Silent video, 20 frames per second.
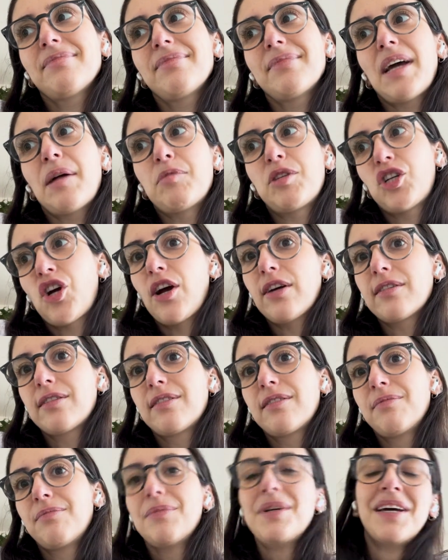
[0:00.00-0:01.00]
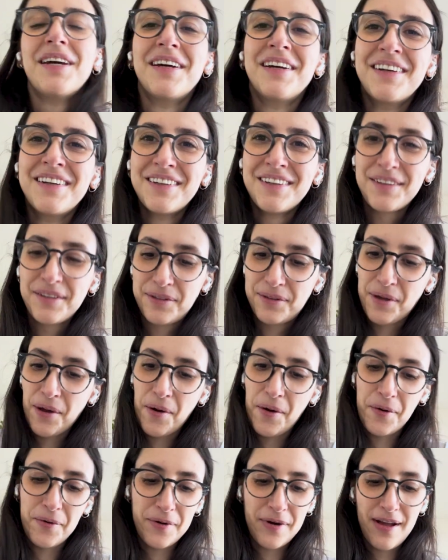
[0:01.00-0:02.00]
I'm stressed.
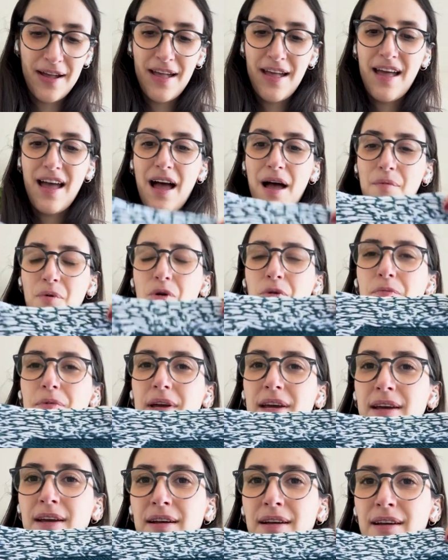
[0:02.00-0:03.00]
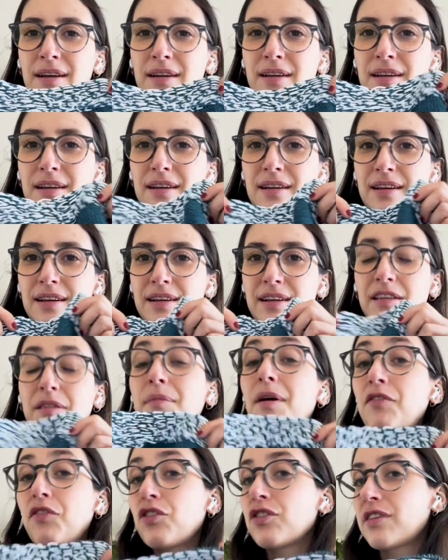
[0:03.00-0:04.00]
So I'm hoping, this is
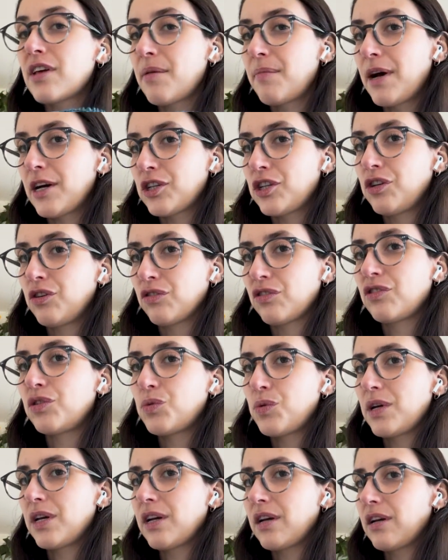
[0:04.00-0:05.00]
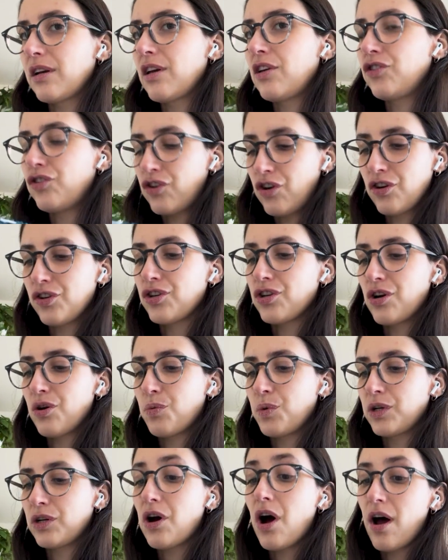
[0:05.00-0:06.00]
my first time actually also doing intarsia
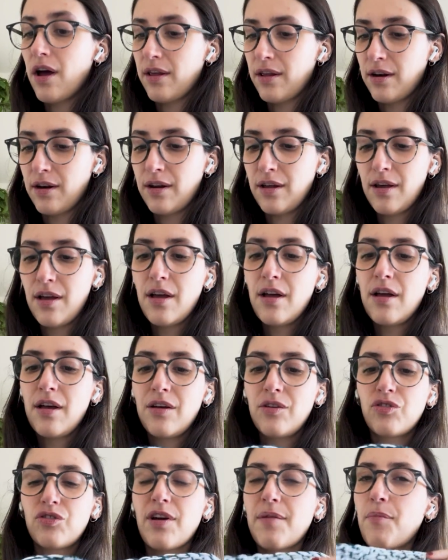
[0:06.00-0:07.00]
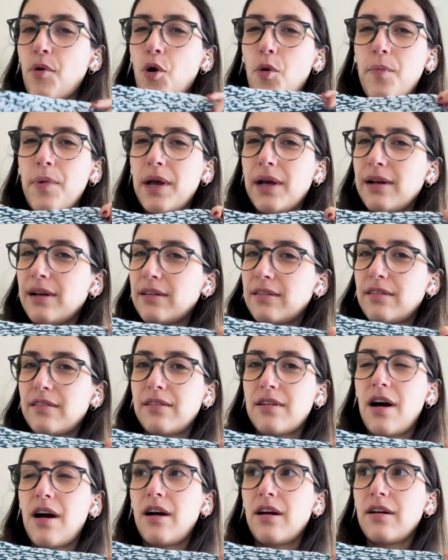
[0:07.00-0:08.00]
with cotton. So I'm hoping this is
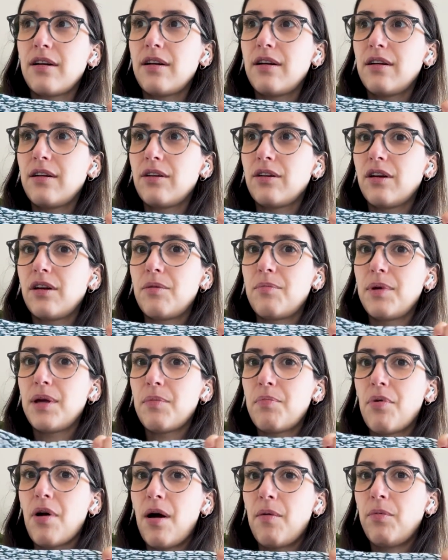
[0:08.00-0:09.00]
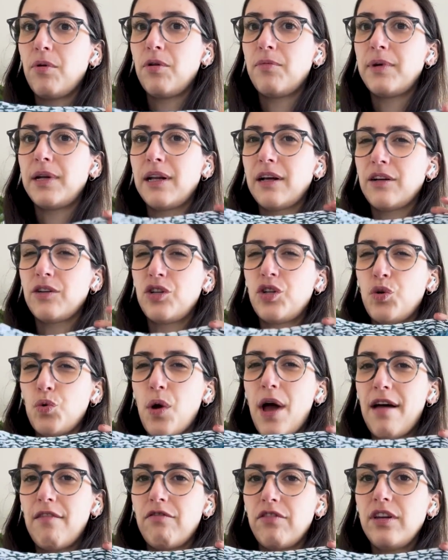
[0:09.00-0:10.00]
not gonna be a problem and like too
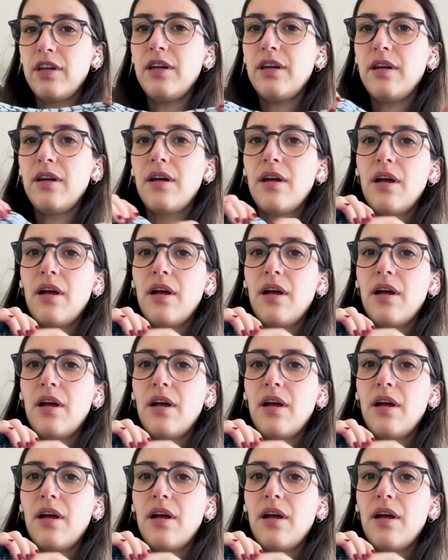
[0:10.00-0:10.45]
heavy.